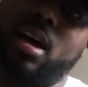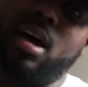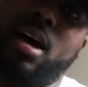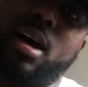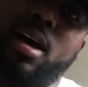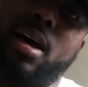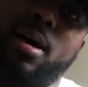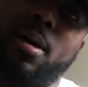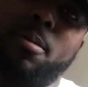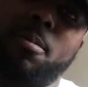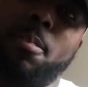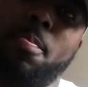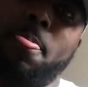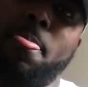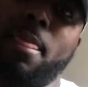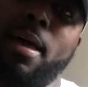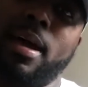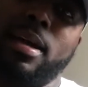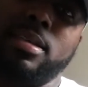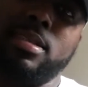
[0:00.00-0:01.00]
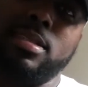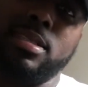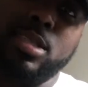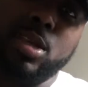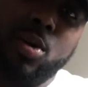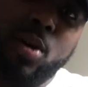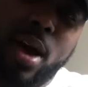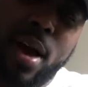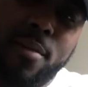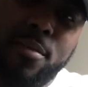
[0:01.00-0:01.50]
I
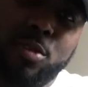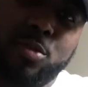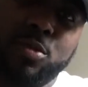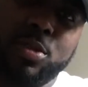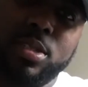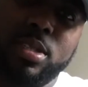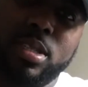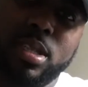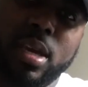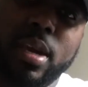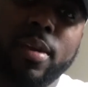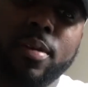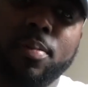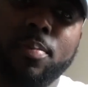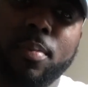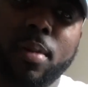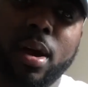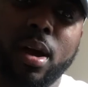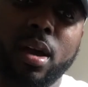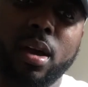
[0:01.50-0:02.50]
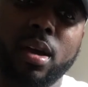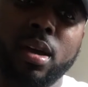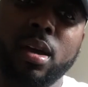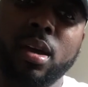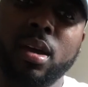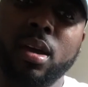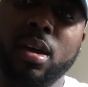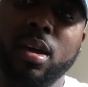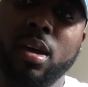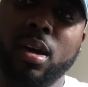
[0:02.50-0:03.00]
still haven't received my
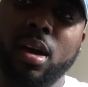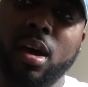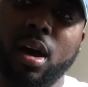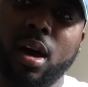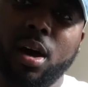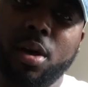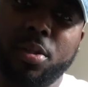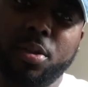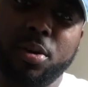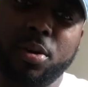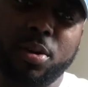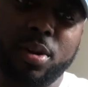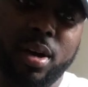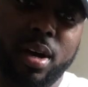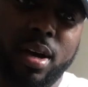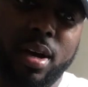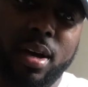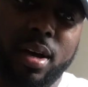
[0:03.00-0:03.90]
other